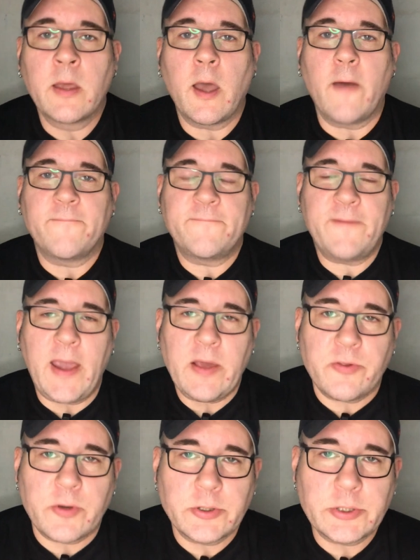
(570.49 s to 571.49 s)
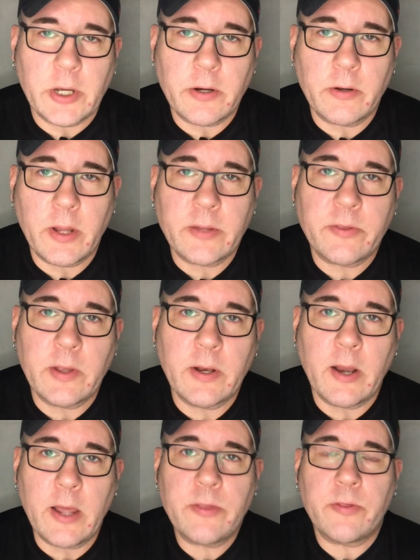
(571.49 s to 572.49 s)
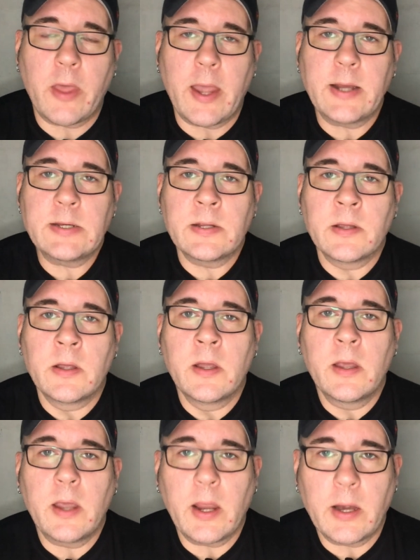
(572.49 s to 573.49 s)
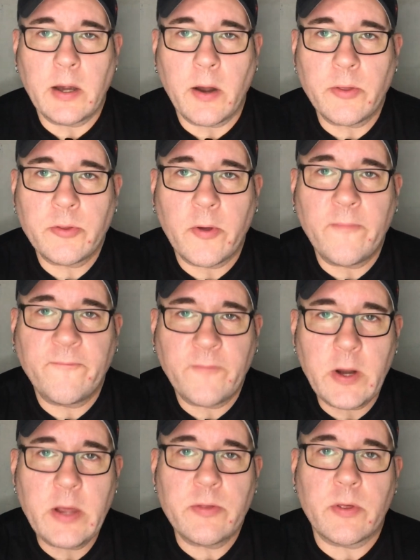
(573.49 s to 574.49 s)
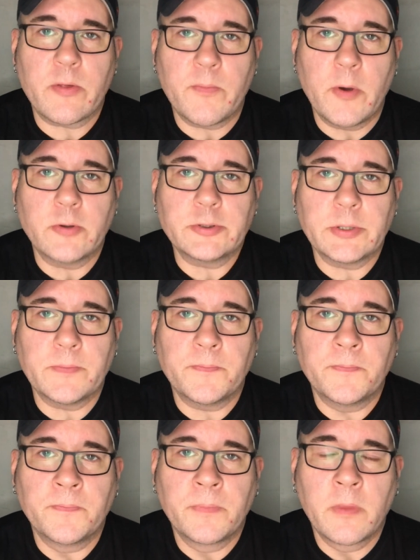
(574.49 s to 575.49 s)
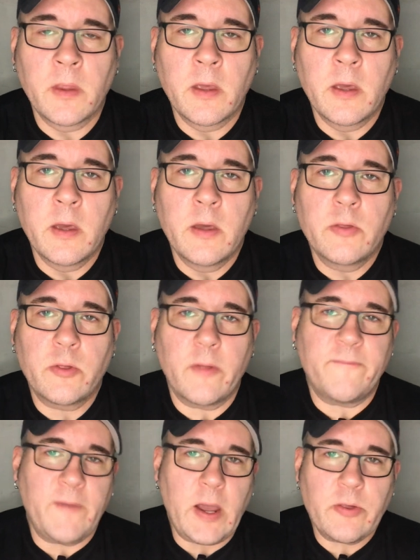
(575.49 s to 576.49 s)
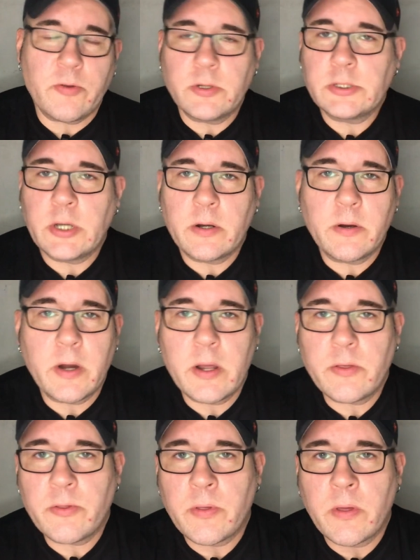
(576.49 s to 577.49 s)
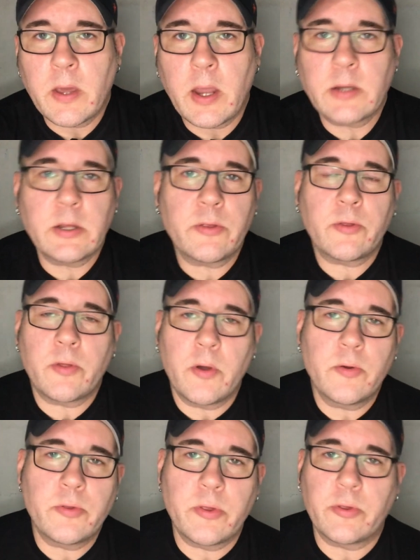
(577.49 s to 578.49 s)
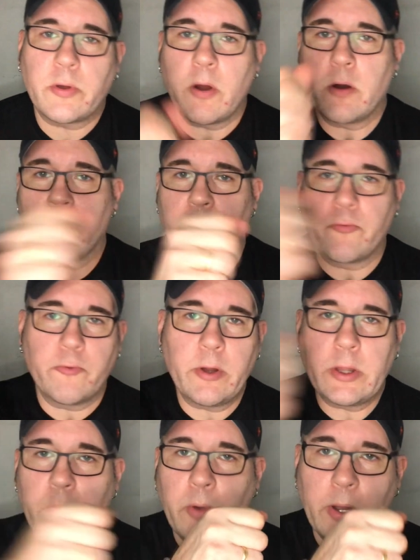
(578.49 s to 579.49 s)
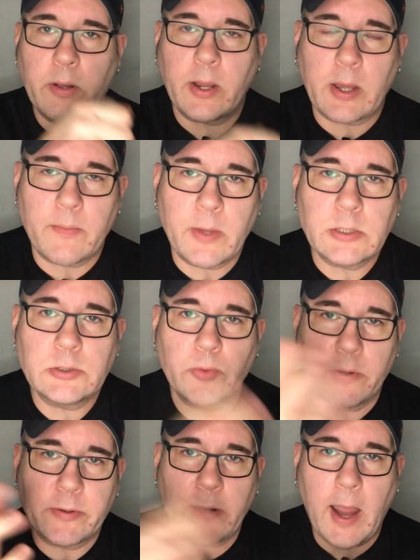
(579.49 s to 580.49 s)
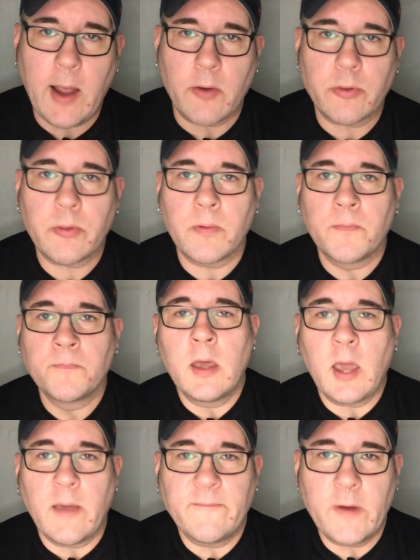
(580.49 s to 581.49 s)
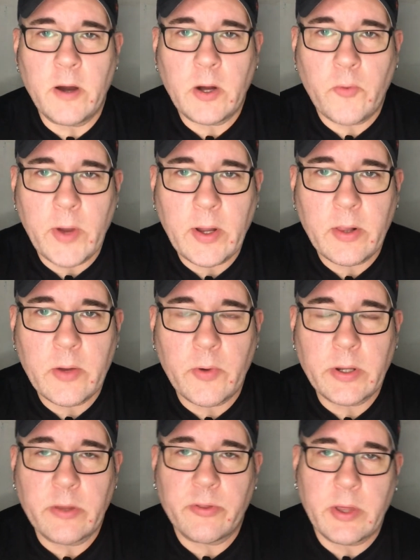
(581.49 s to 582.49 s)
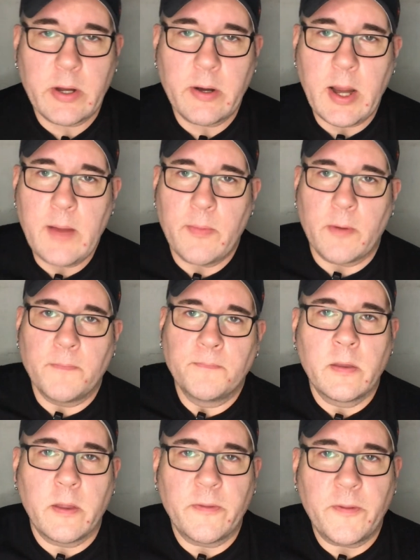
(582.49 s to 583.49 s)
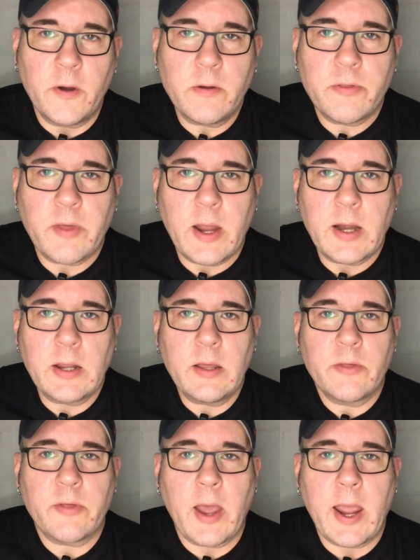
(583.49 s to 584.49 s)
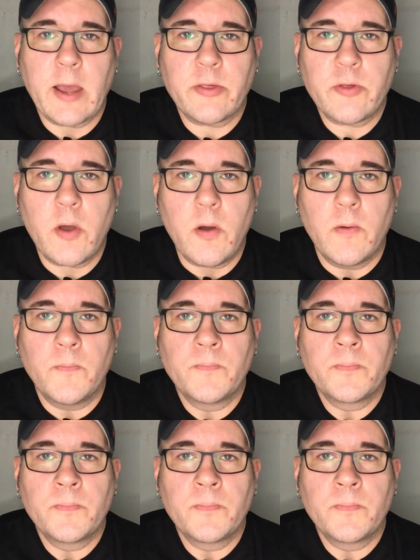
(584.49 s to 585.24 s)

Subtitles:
A faster shutter lets in less light, and it also freezes motion. So the faster shutter is, it just closes the curtains really quick, like I mentioned with your house, and very quickly when you see your neighbor. The third setting is ISO.